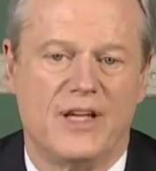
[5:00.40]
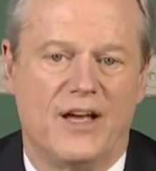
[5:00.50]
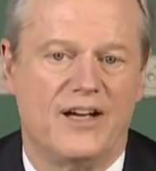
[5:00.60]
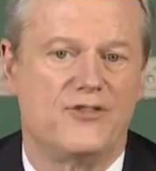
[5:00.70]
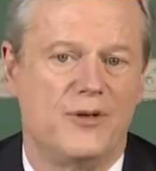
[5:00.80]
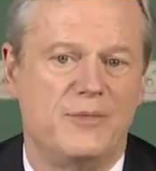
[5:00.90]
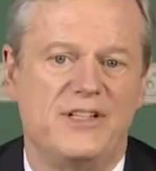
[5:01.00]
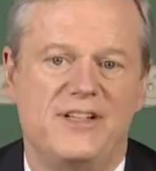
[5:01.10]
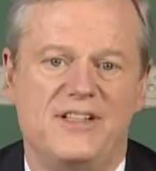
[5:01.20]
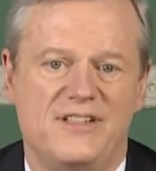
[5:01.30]
On a trip to
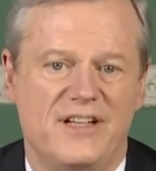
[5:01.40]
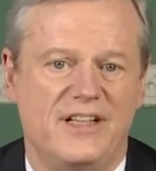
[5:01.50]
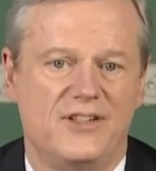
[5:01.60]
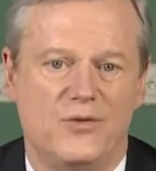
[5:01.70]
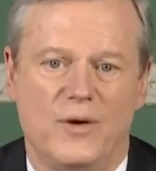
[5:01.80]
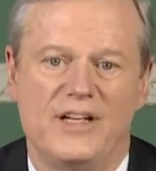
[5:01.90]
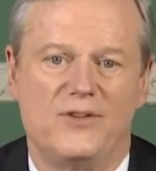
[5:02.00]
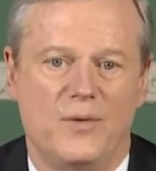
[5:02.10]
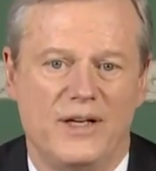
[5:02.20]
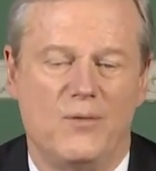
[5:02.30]
D.C. in
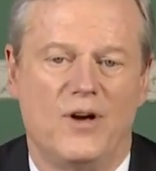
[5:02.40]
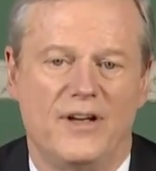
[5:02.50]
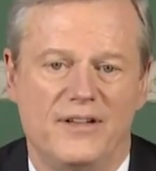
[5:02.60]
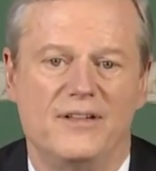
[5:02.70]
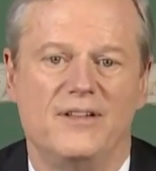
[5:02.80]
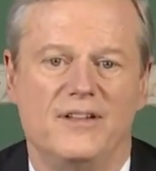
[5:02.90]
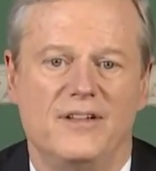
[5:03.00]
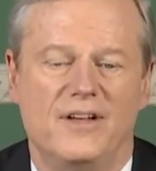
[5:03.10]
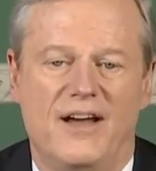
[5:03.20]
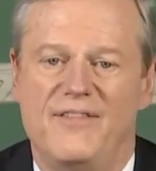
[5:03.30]
2021,
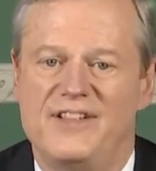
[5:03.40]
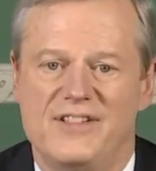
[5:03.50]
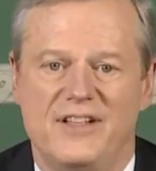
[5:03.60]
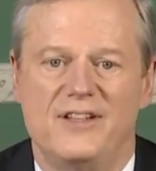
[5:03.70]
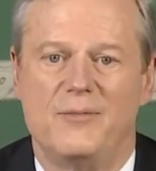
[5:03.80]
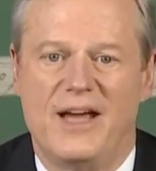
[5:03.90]
I visited the